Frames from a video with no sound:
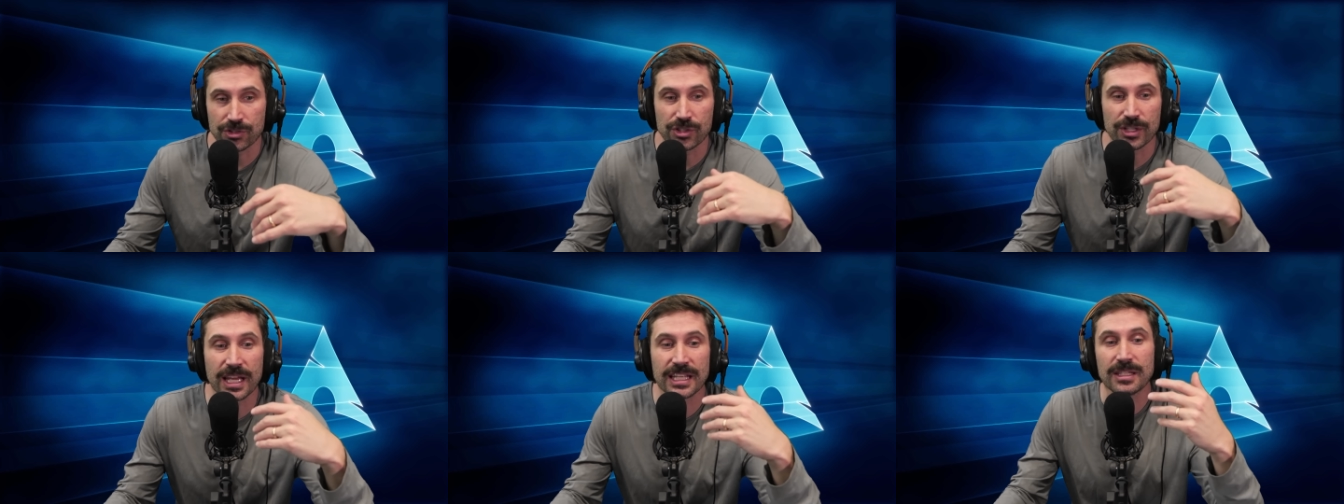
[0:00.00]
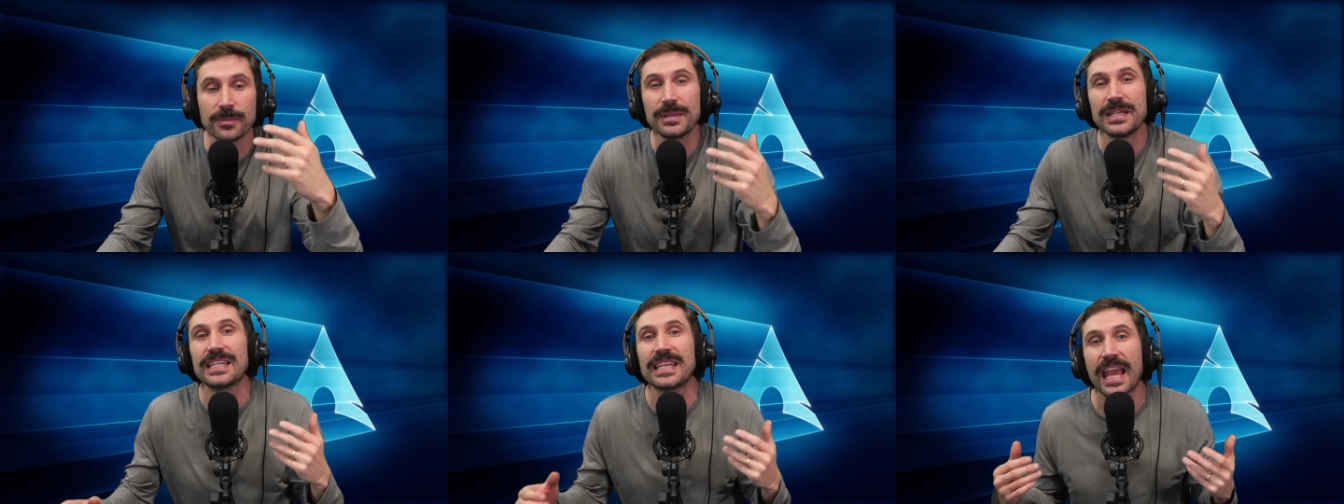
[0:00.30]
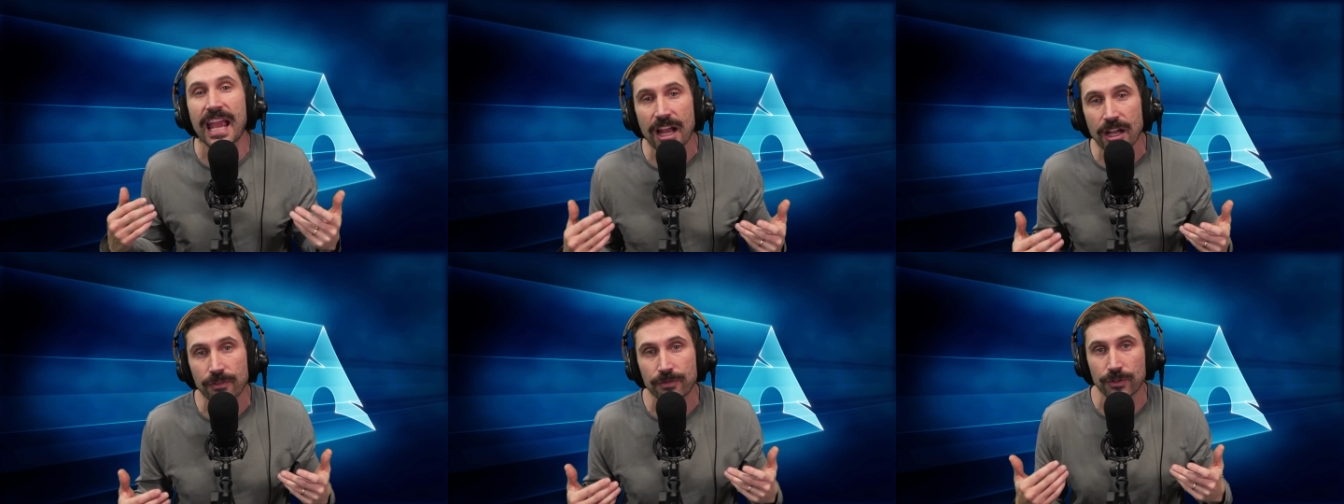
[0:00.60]
So you had to be
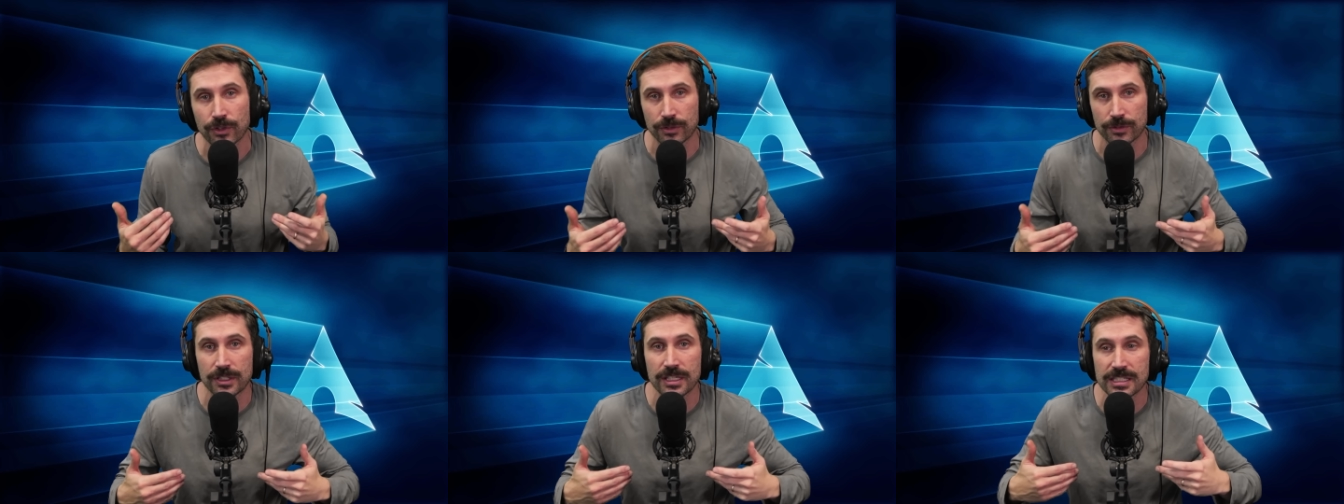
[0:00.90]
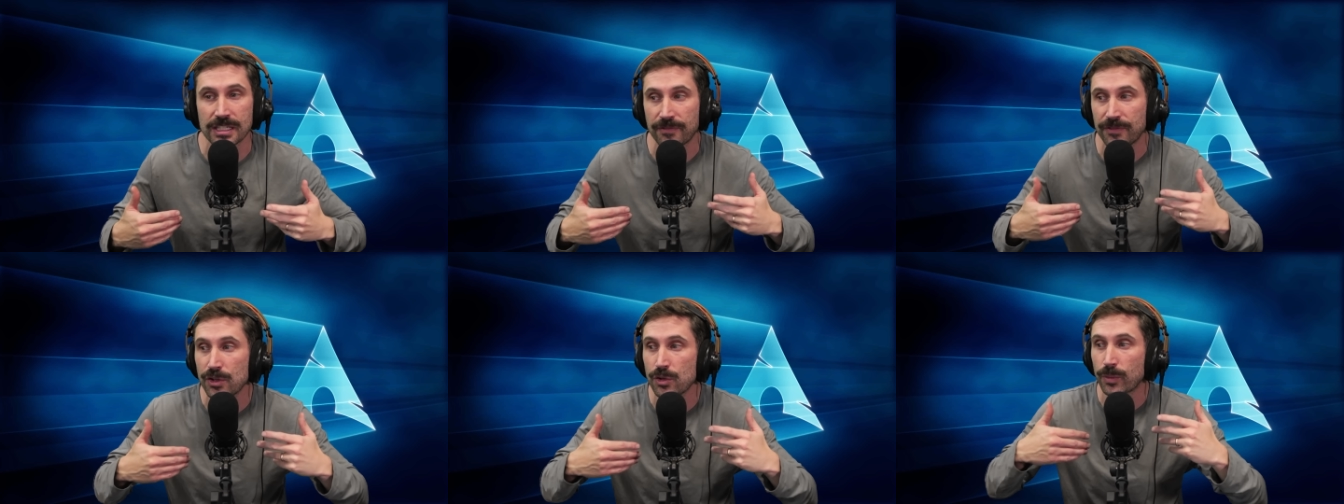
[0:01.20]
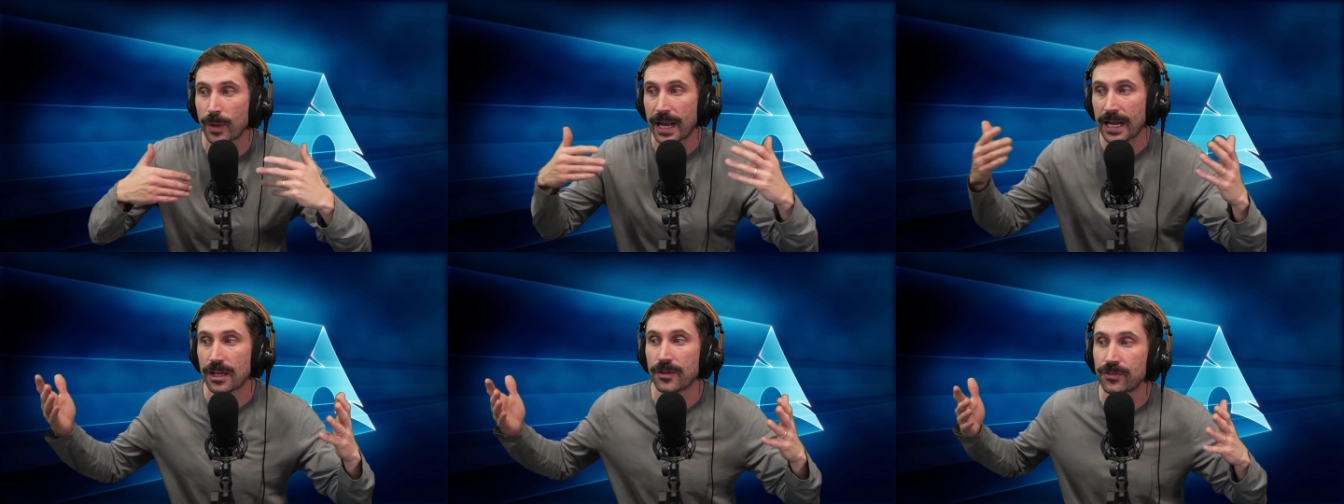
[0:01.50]
careful because if you
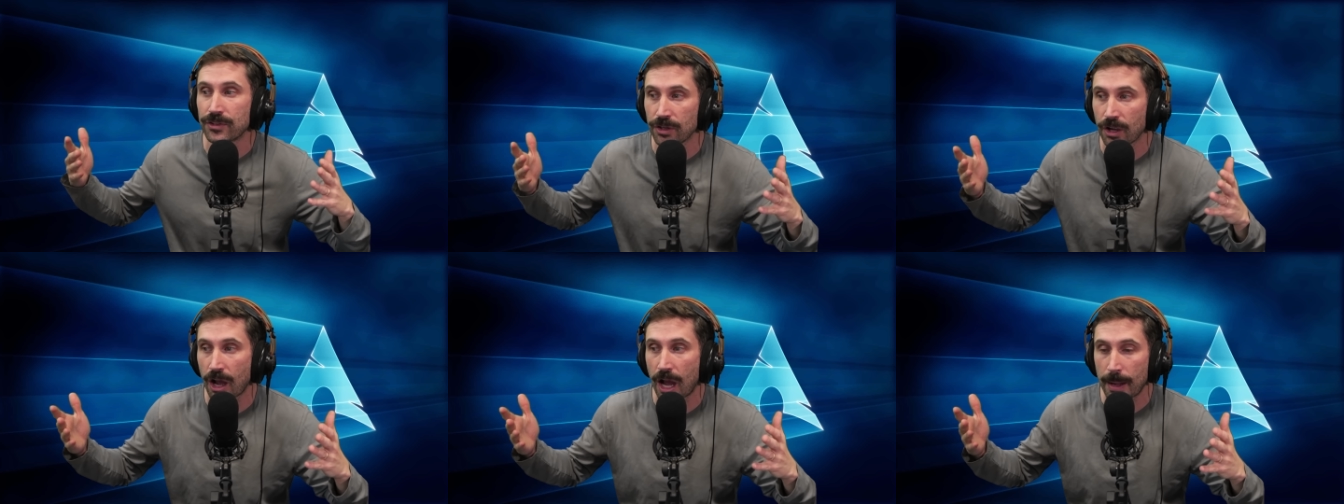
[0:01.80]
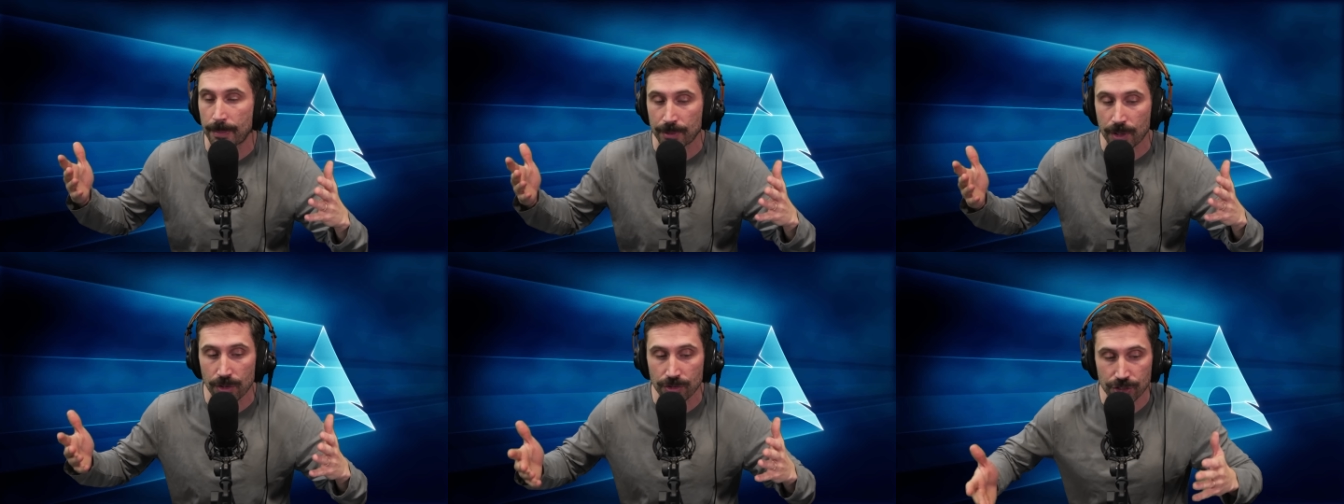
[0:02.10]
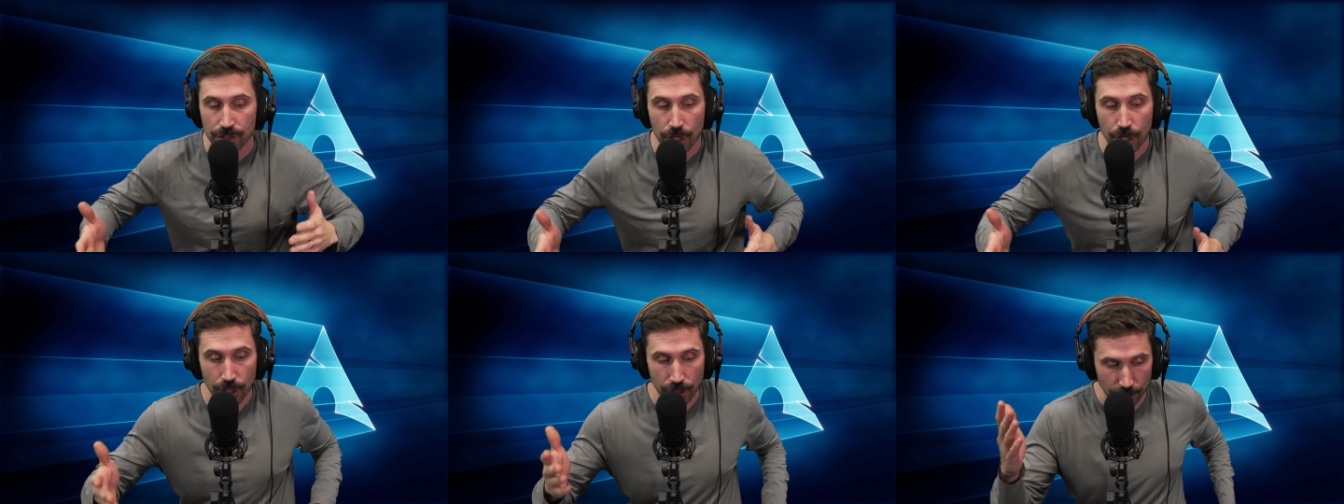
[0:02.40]
ran out of your
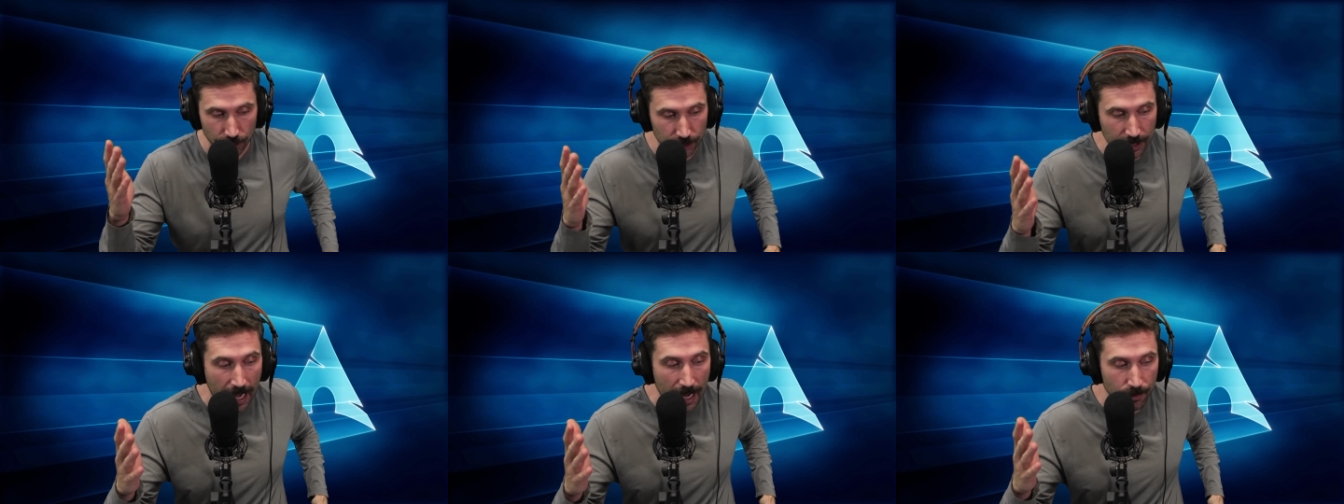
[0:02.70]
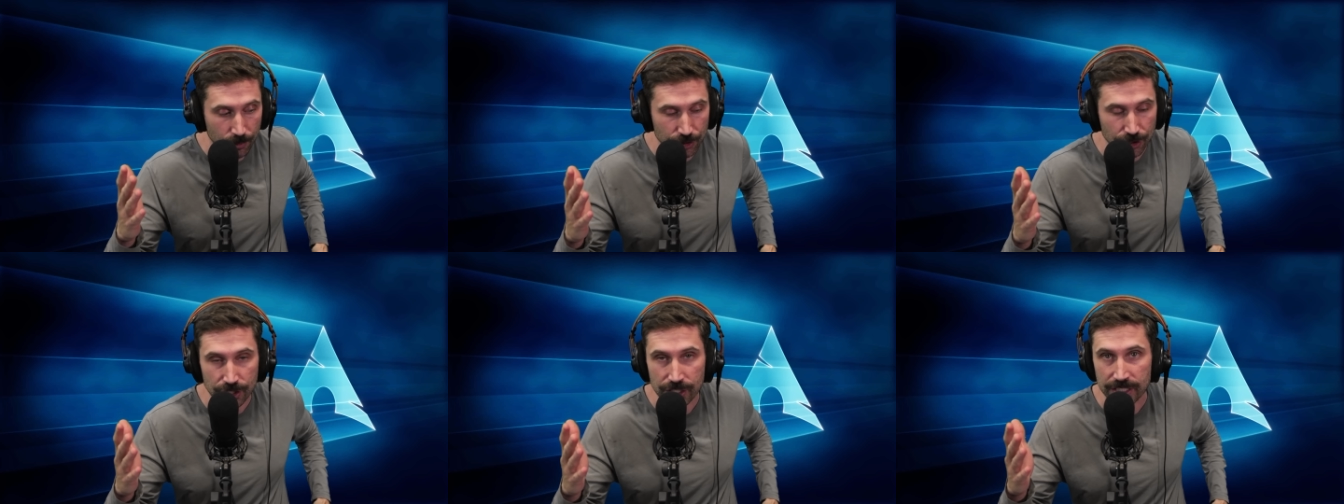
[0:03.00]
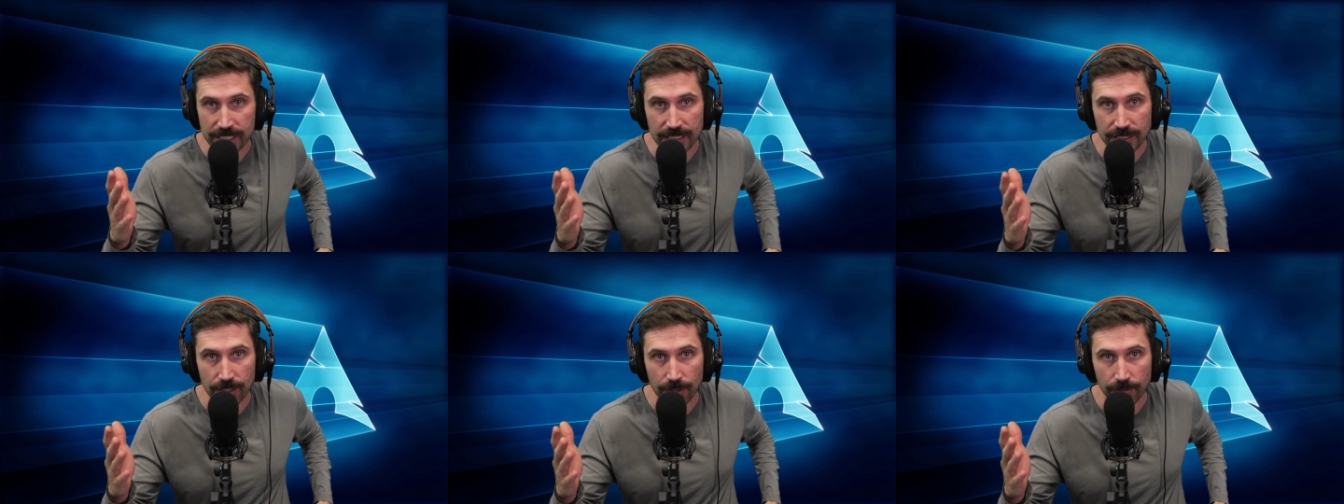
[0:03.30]
opcodes, your guy would just
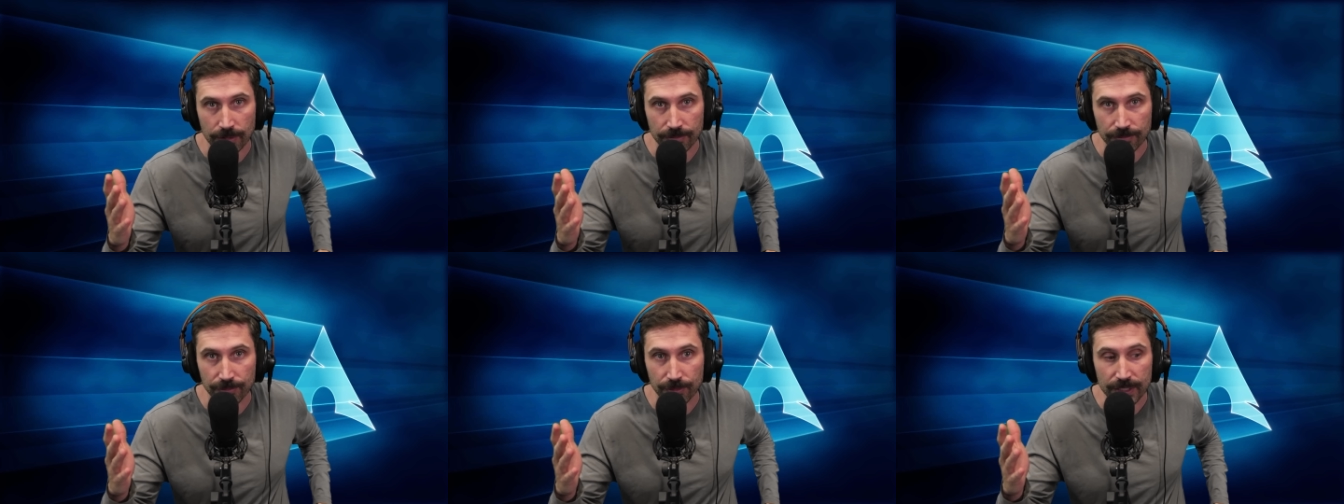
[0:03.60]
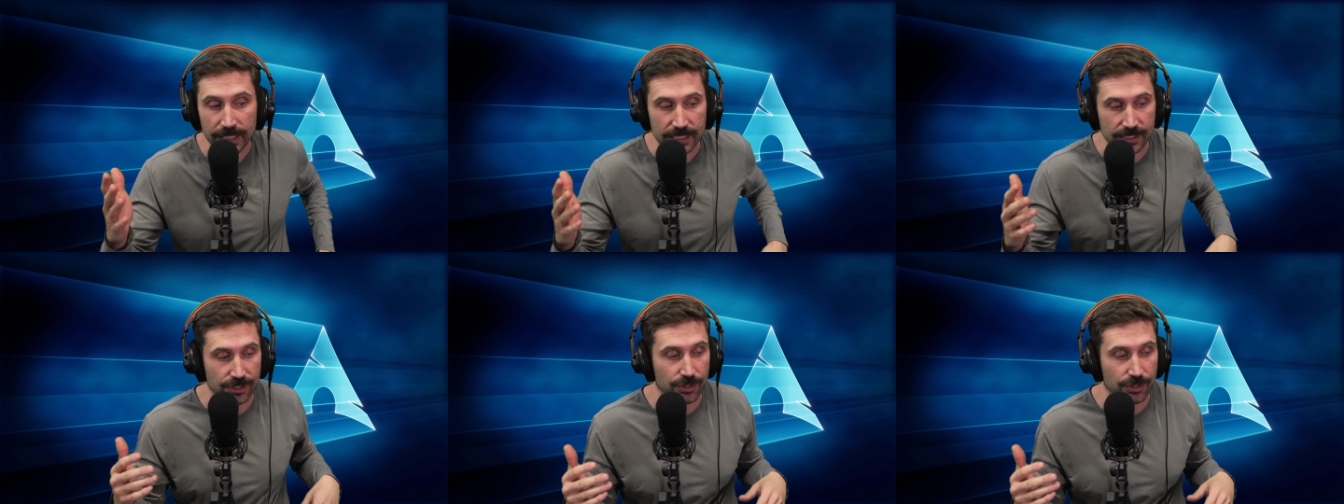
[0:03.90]
sit there and freeze.